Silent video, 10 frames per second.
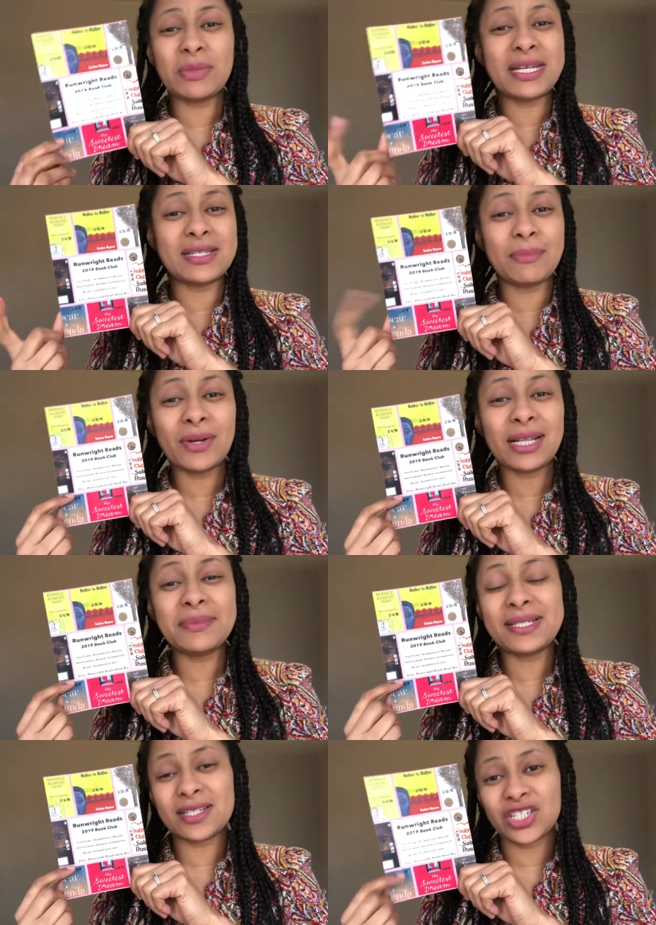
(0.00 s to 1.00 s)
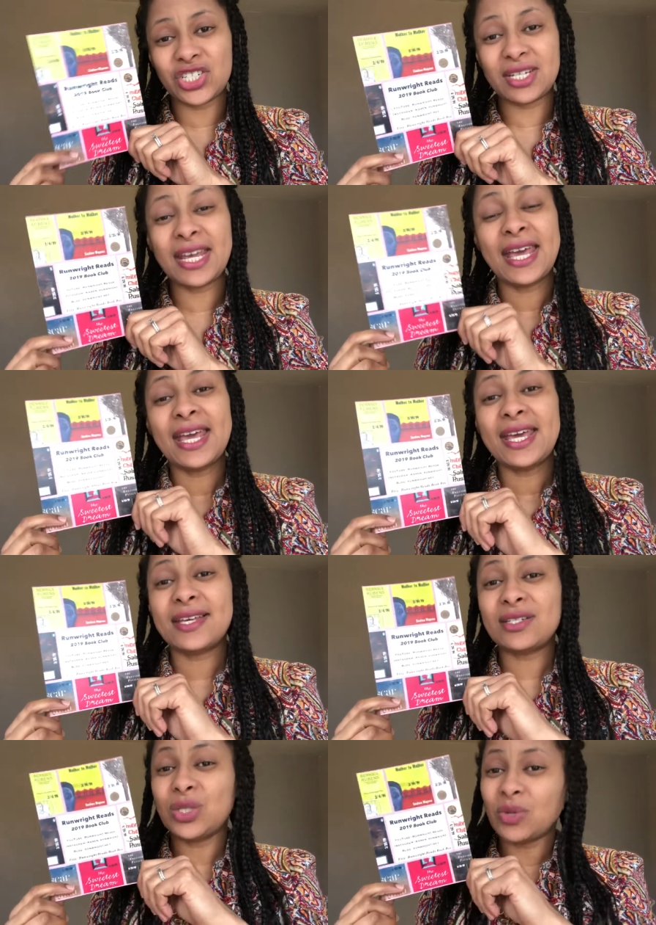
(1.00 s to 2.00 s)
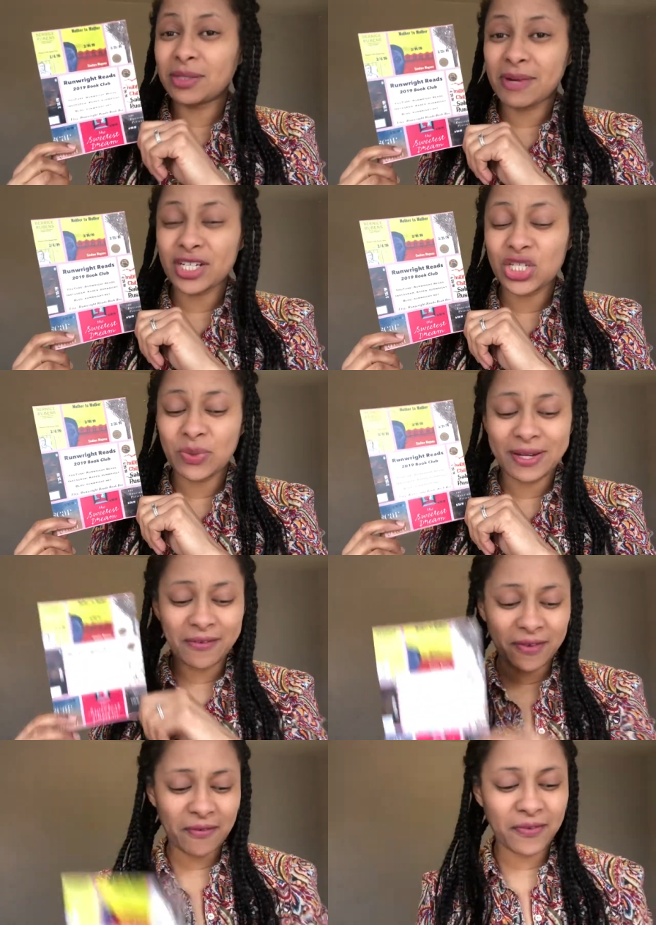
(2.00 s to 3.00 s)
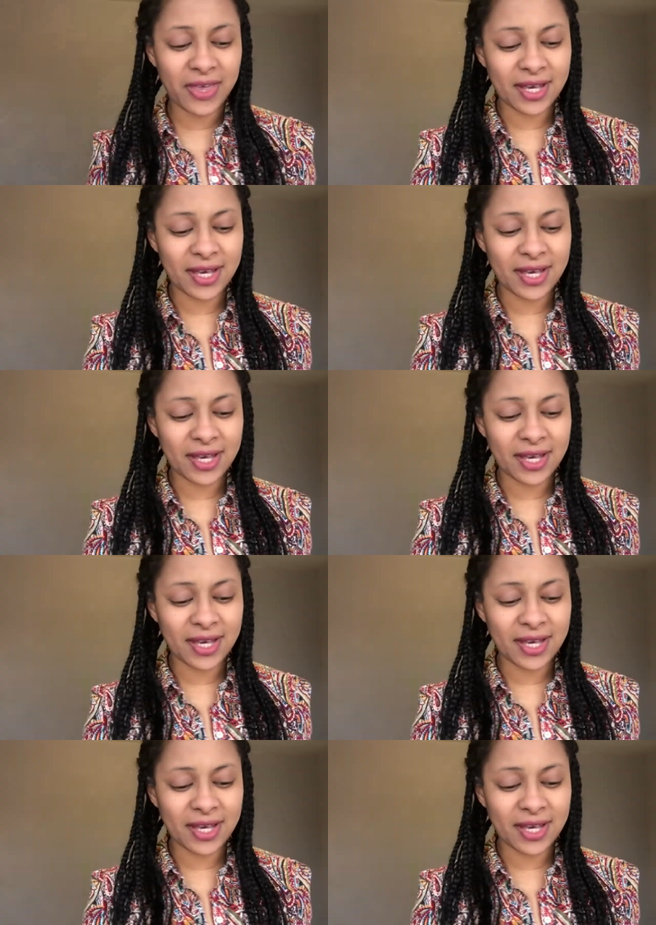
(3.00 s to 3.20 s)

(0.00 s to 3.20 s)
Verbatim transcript: because the book club discussion is due on March 25th.